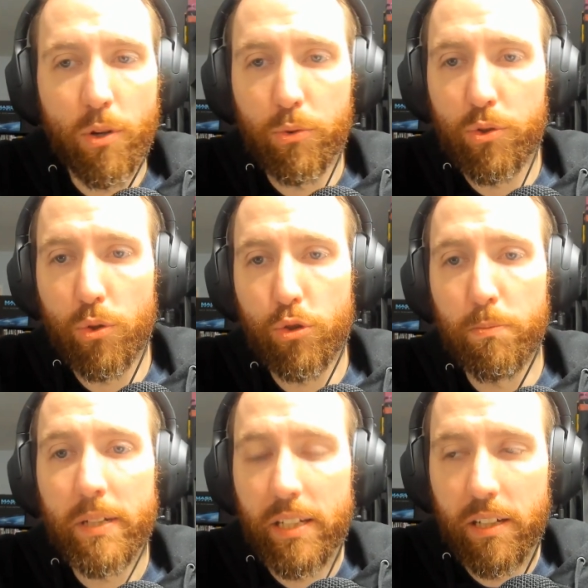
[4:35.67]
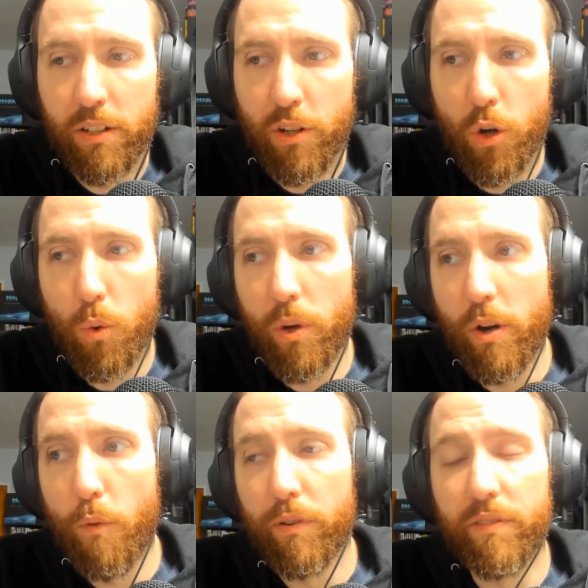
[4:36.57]
no social media, no
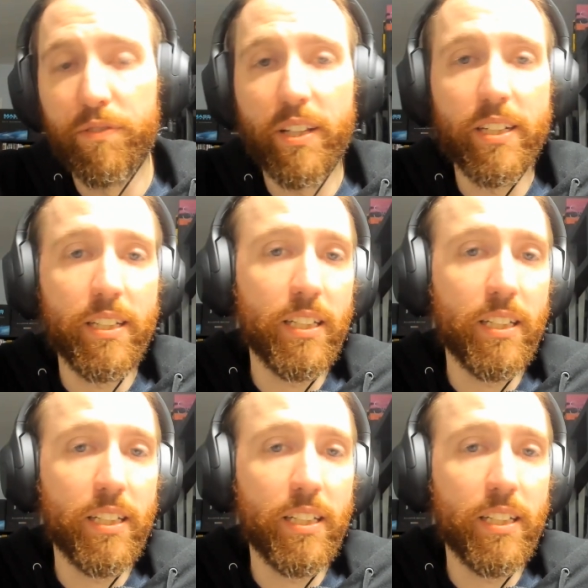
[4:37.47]
overinflated